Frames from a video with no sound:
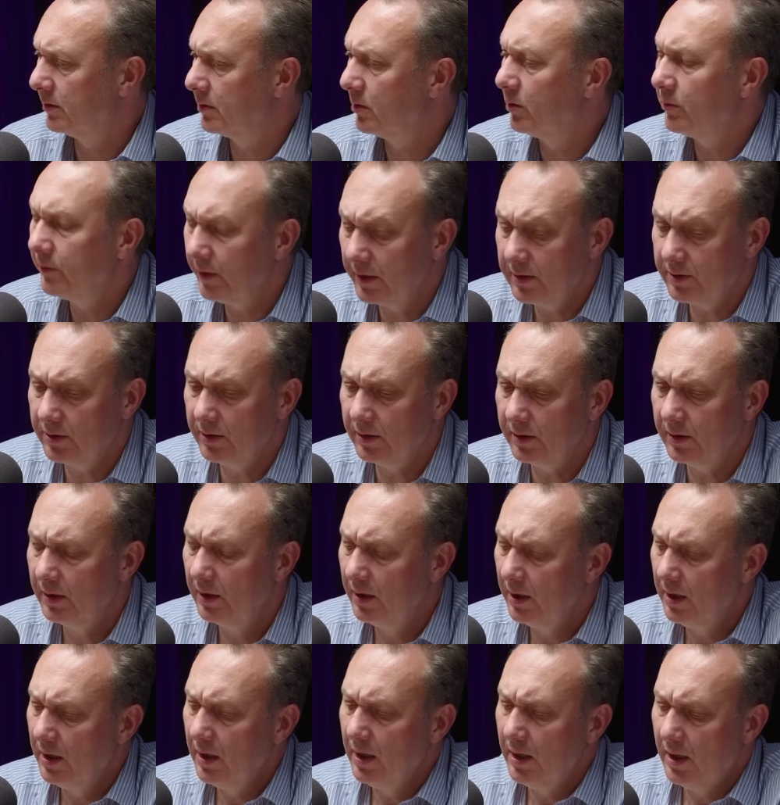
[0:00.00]
convention
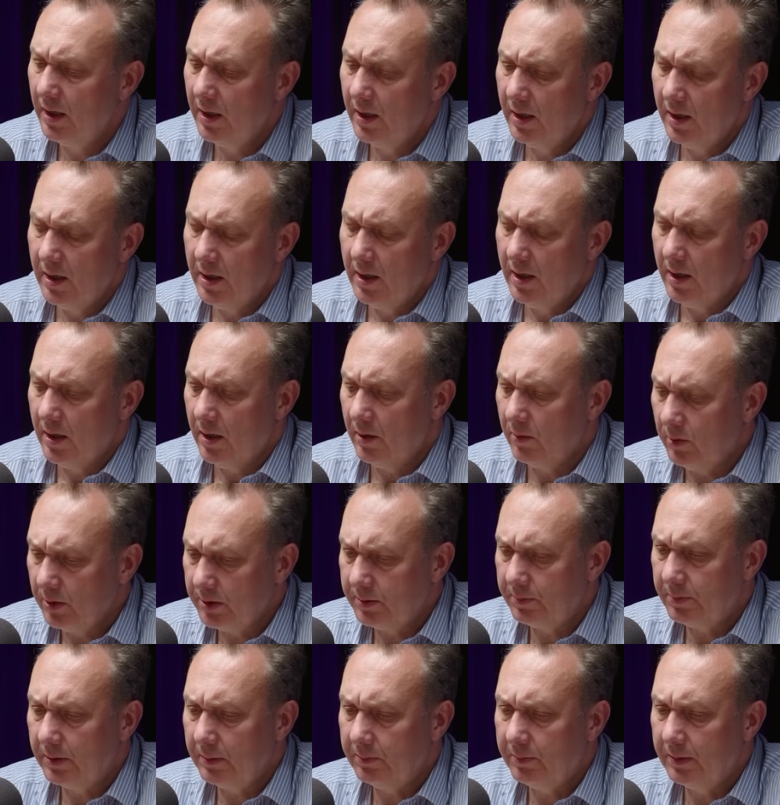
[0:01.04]

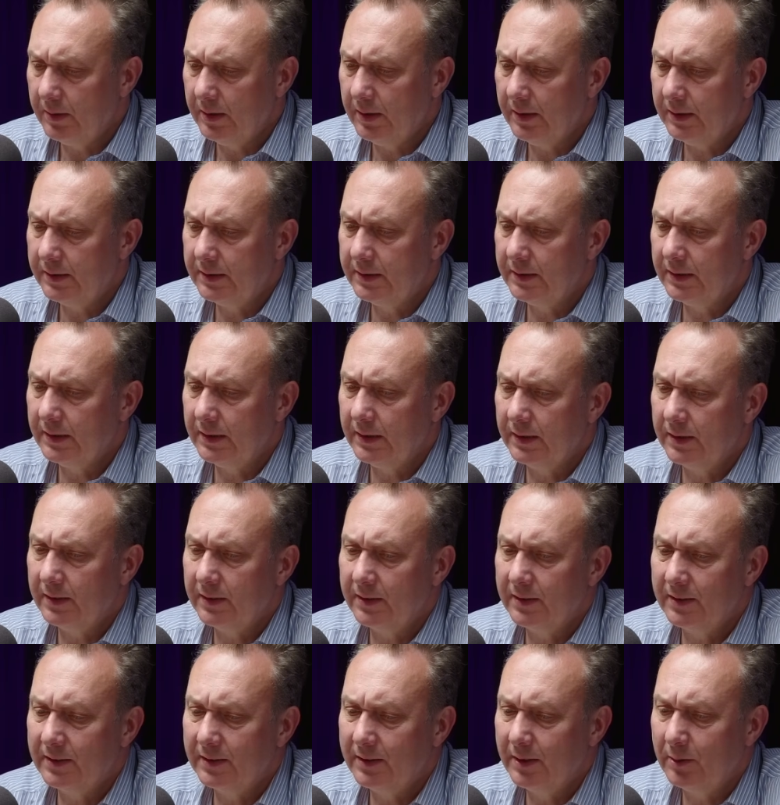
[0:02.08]
was prepared,
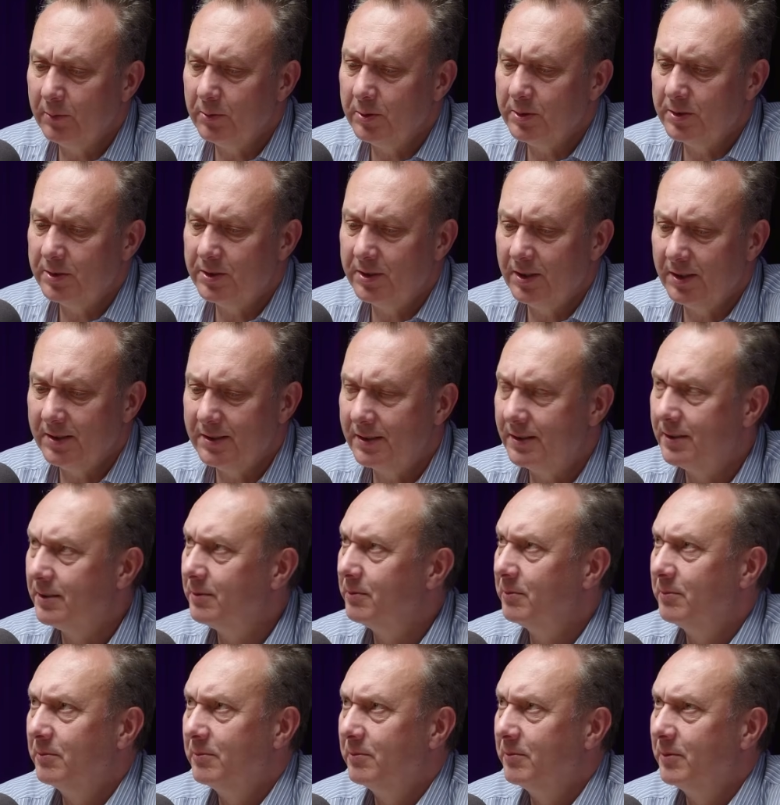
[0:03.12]
there was
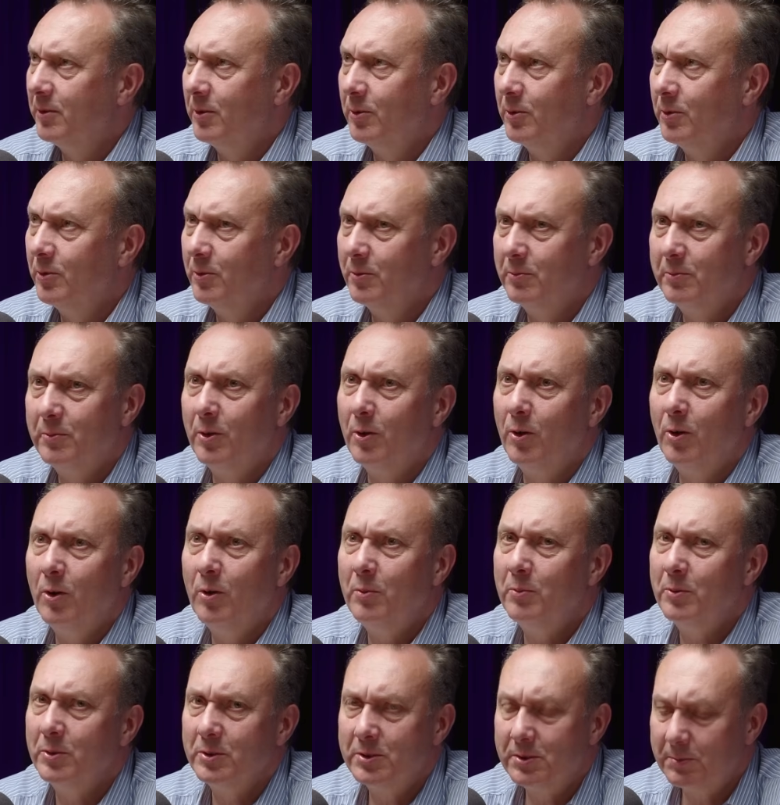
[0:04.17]
just
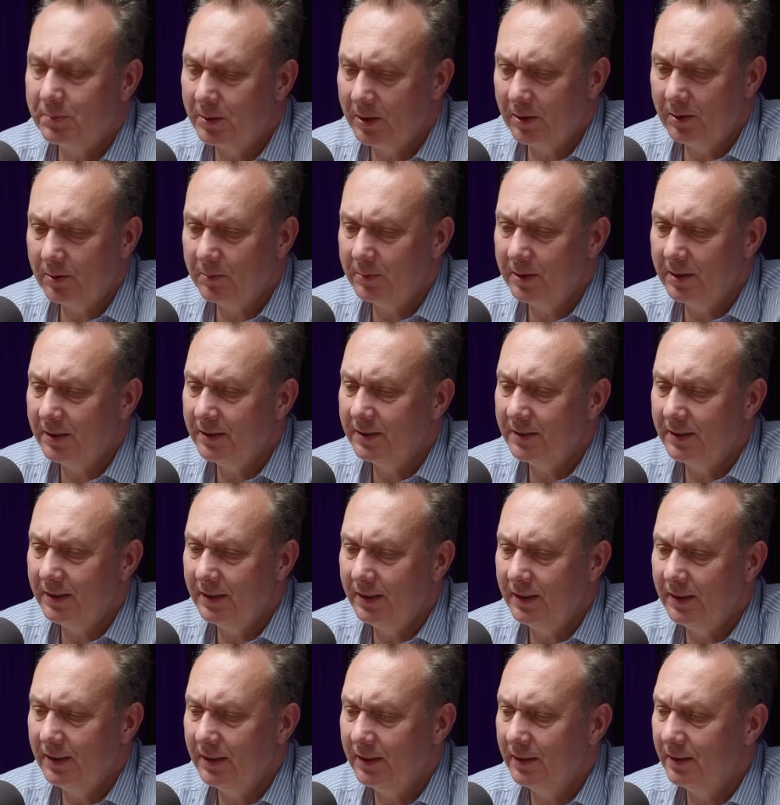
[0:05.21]
almost
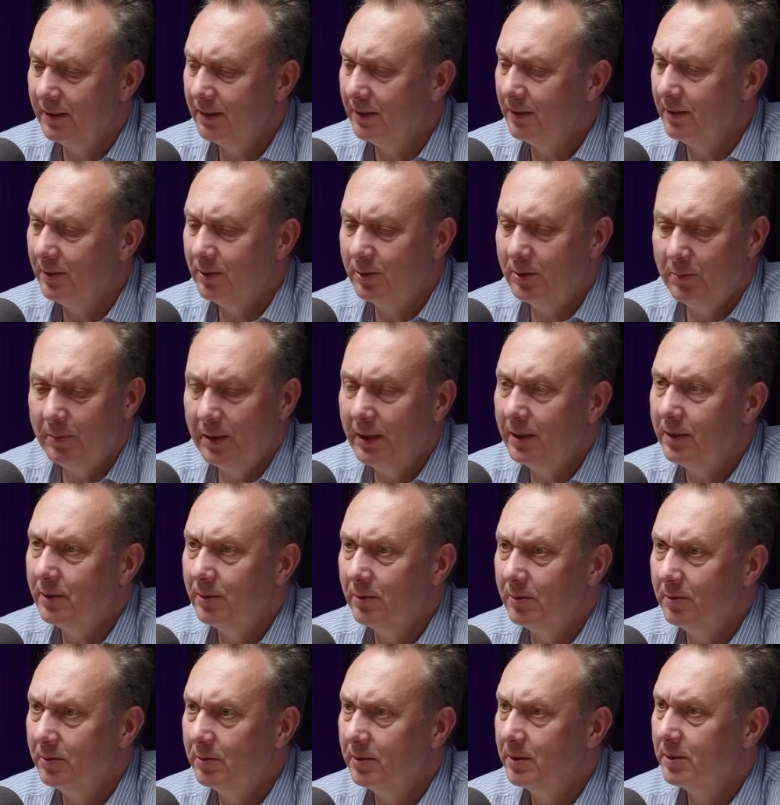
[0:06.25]
predominantly the
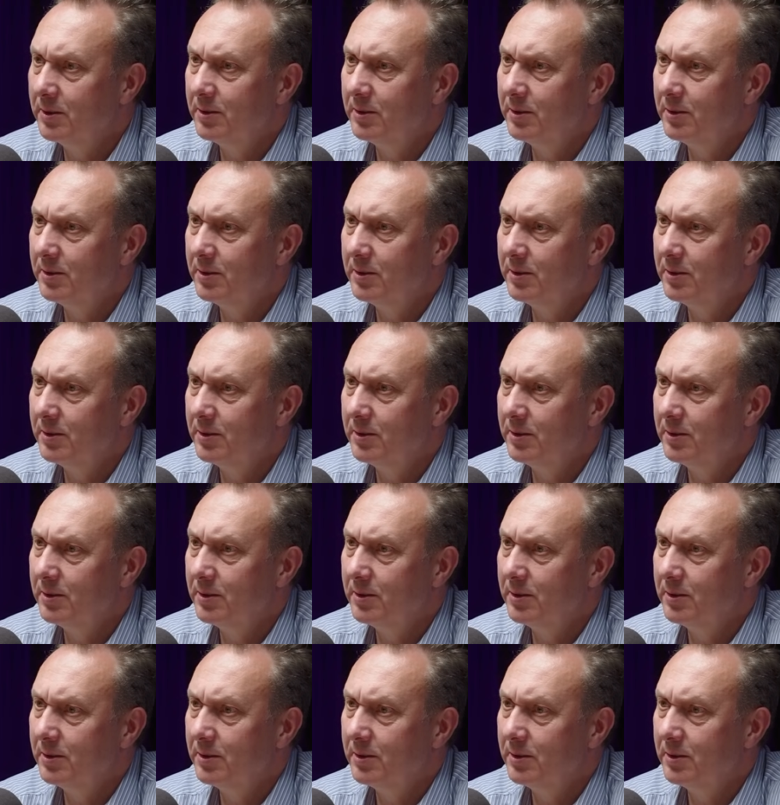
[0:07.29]
tobacco.